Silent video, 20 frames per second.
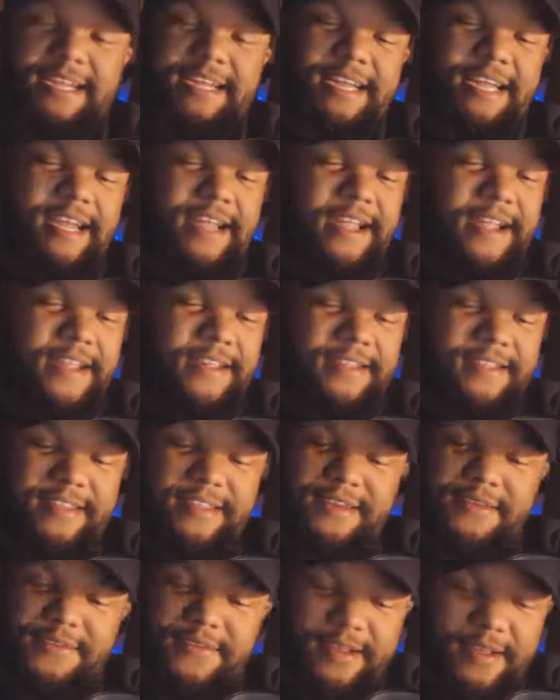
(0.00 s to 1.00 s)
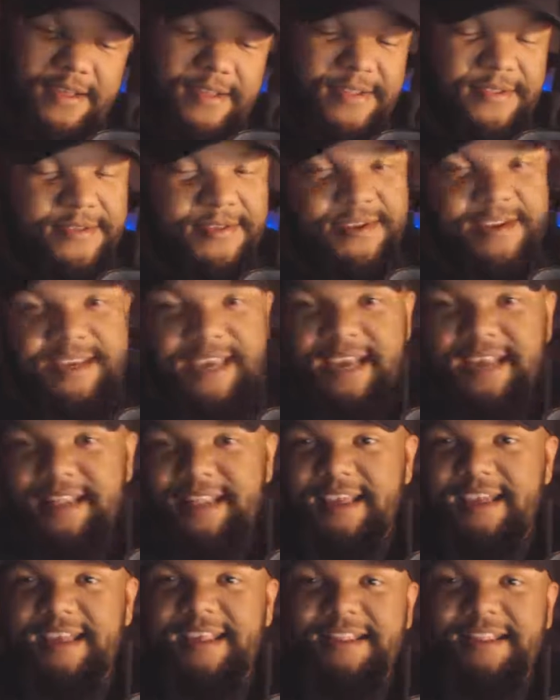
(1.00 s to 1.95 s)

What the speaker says: And you see Corderis just shake his head.